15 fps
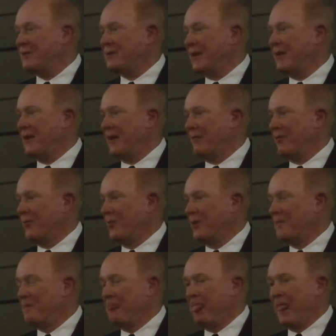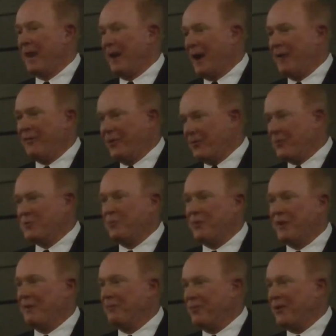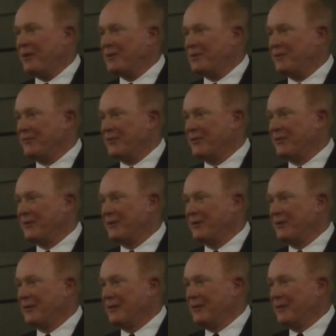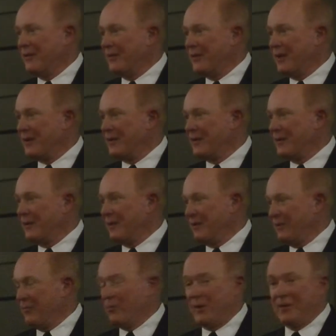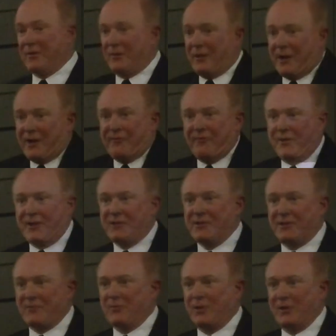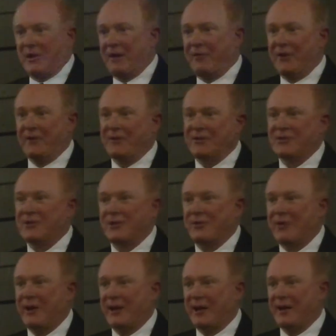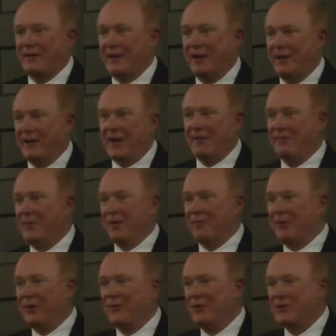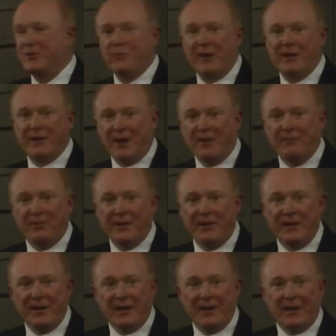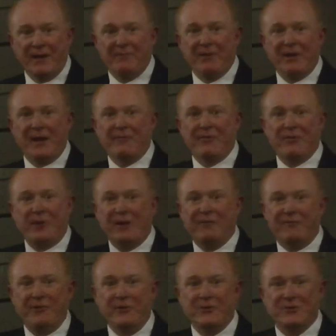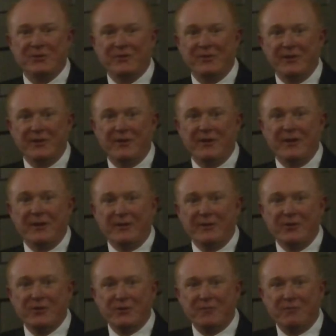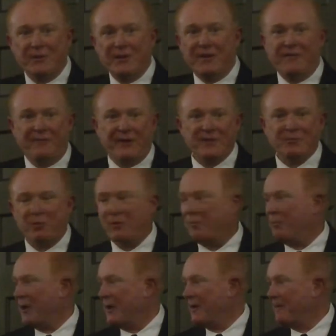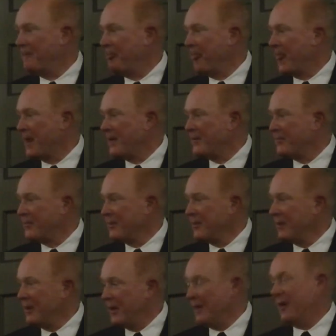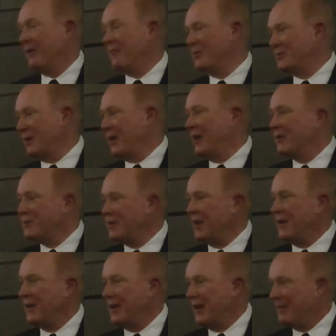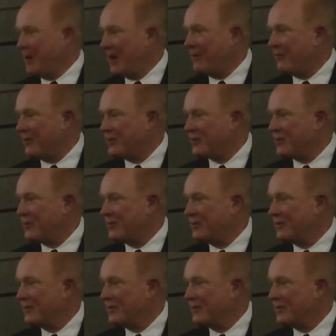to say to everyone, I thought it was pretty impressive, that, well, I finished as, well, I think this is a great idea, and I'm going to build this great company, and I'm going to have a great future, and you should really invest with me. And I would say, incidentally, I'm Irish.